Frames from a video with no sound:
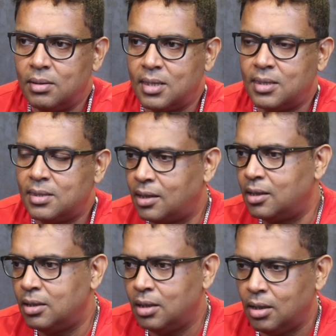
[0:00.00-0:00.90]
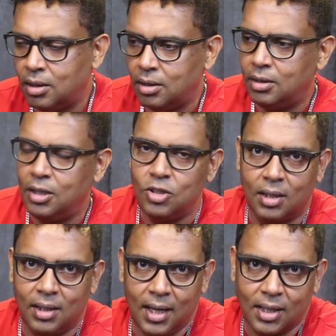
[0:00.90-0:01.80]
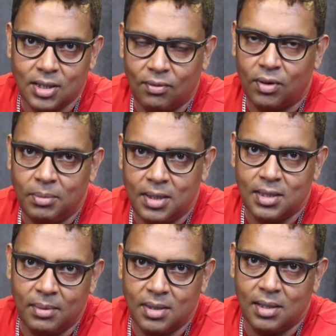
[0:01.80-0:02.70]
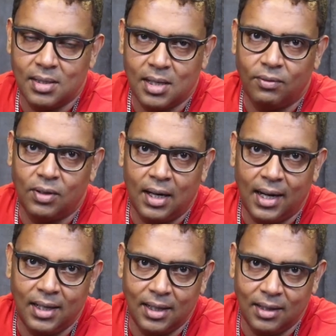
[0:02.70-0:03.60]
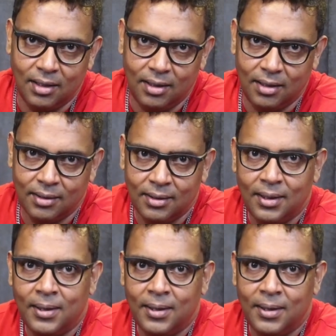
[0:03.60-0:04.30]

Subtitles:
sudden knee-jerk reaction from these MNCs after landing in India.